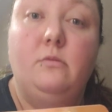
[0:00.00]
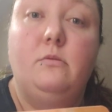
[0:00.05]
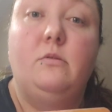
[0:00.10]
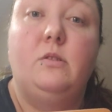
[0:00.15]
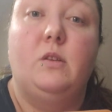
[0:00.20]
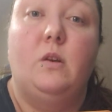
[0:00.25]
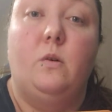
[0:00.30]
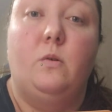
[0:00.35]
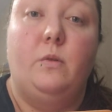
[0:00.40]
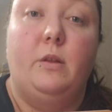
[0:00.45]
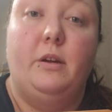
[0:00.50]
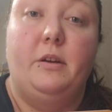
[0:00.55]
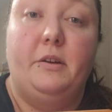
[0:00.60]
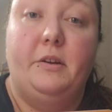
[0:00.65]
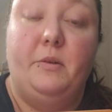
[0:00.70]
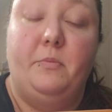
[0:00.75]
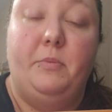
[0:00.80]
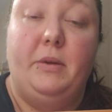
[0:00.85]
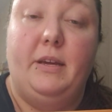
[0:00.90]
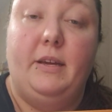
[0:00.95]
So there
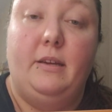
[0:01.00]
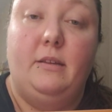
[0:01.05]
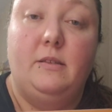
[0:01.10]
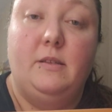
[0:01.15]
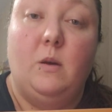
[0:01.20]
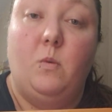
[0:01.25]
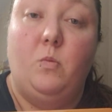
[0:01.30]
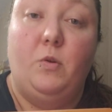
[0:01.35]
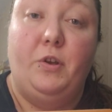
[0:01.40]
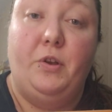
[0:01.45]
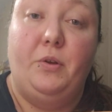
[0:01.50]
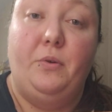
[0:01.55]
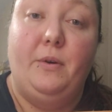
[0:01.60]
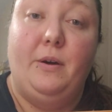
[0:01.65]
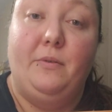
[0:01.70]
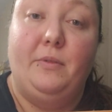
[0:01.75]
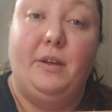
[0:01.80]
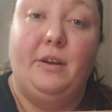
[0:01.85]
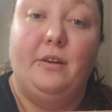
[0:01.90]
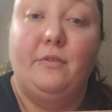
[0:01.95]
could be someone new
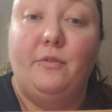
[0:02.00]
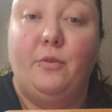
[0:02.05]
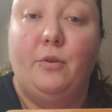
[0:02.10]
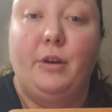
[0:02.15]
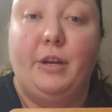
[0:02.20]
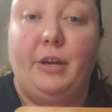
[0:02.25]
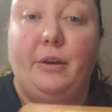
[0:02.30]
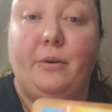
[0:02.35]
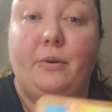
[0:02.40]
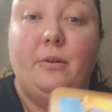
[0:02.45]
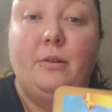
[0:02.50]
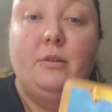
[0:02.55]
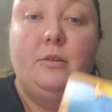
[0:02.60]
out there for you.